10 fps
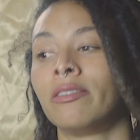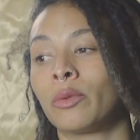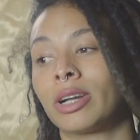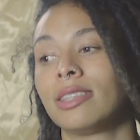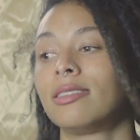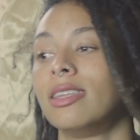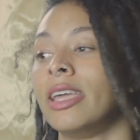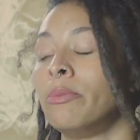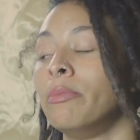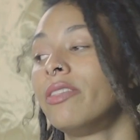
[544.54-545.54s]
even want to
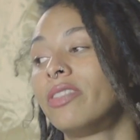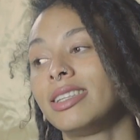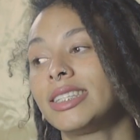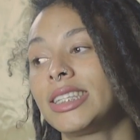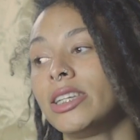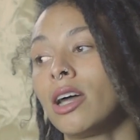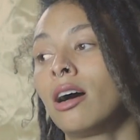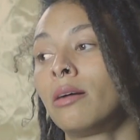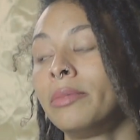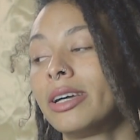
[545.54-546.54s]
admit this to
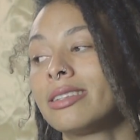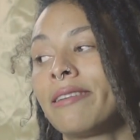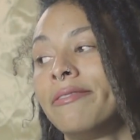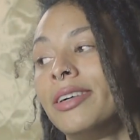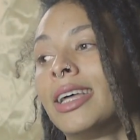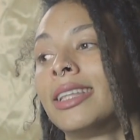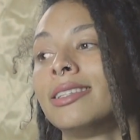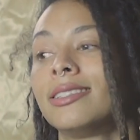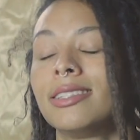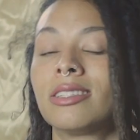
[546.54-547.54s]
y'all, because I feel like
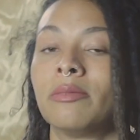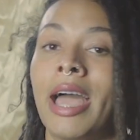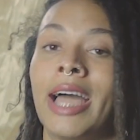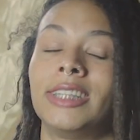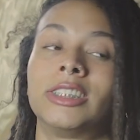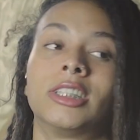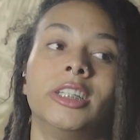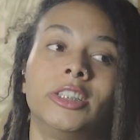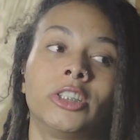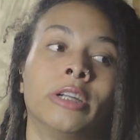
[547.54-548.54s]
this is some Ashton
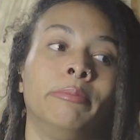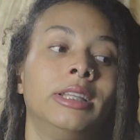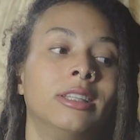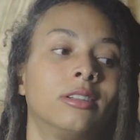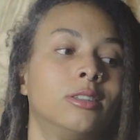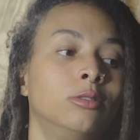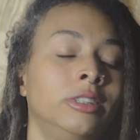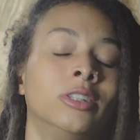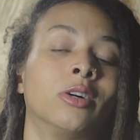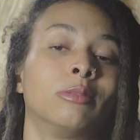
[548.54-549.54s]
Kutcher and Mila Kunis,
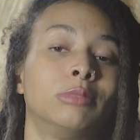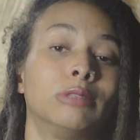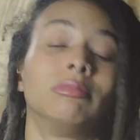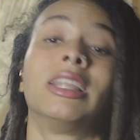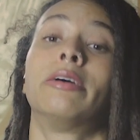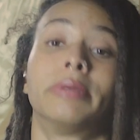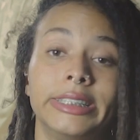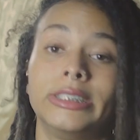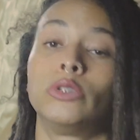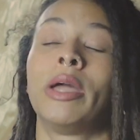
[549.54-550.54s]
you know, them
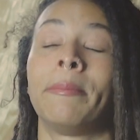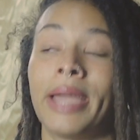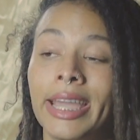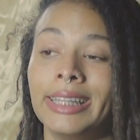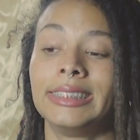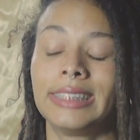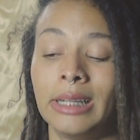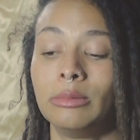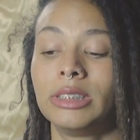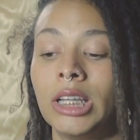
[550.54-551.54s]
celebrities who ain't bathing
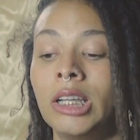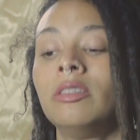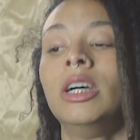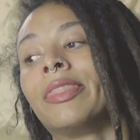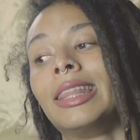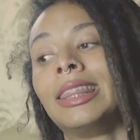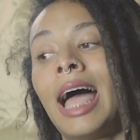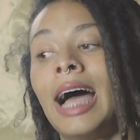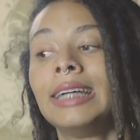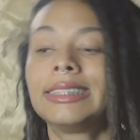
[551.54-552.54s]
type stuff. The
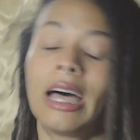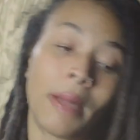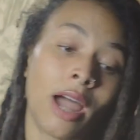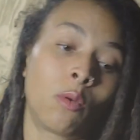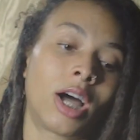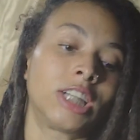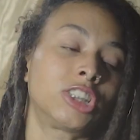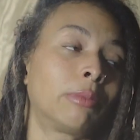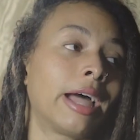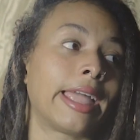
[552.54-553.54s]
last time I washed
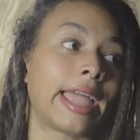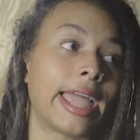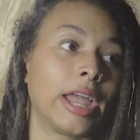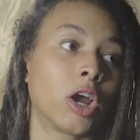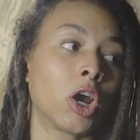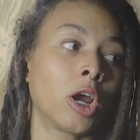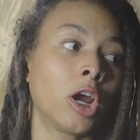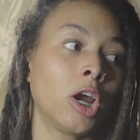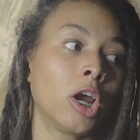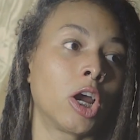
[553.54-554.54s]
my hair